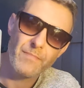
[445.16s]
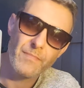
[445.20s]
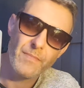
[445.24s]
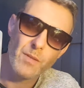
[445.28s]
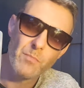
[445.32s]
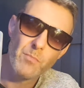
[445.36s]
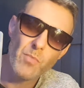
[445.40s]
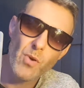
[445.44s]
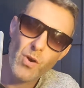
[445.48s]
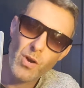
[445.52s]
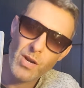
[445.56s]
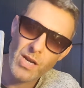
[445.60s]

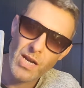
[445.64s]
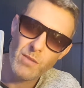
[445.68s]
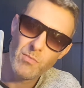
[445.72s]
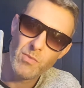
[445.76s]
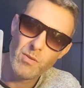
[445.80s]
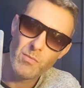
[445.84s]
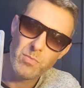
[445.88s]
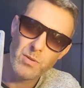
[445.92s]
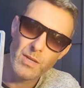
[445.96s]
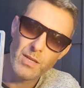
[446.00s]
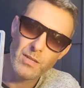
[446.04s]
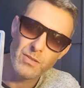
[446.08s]
Mark
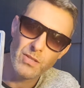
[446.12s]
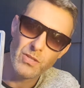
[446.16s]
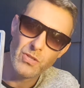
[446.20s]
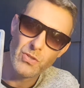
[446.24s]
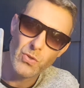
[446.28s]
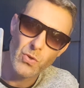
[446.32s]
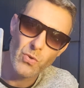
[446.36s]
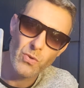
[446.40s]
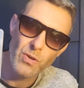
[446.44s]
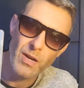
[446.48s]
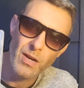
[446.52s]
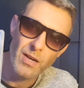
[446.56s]
Hamill plays the
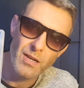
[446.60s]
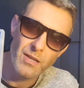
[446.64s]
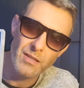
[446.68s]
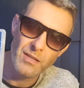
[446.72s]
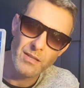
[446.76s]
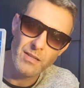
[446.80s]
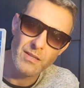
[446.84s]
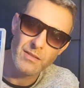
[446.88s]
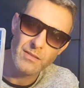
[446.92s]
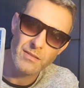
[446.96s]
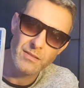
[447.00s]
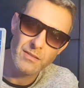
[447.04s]
Joker, and
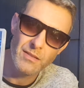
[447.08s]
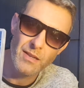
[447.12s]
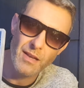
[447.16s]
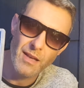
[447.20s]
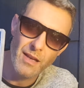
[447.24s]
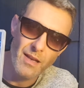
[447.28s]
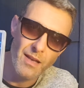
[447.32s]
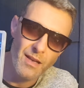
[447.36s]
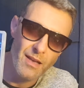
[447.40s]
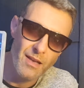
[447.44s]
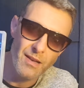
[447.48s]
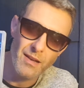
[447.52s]
he's
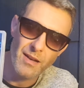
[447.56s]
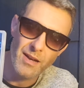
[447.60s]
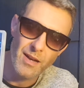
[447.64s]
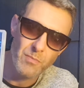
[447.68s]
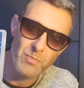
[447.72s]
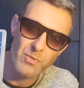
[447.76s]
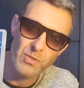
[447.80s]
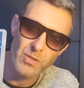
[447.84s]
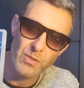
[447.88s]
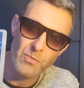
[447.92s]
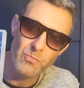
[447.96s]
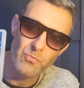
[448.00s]

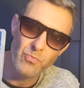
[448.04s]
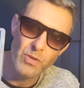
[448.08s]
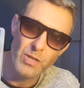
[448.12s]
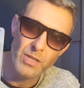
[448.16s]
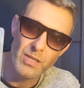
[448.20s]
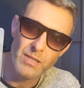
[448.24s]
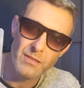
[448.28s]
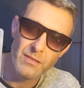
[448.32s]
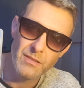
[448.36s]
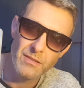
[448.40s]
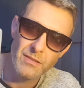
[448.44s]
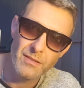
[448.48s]
absolutely
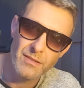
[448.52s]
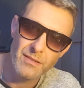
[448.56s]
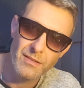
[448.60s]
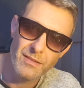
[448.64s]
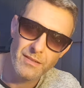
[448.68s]
brilliant.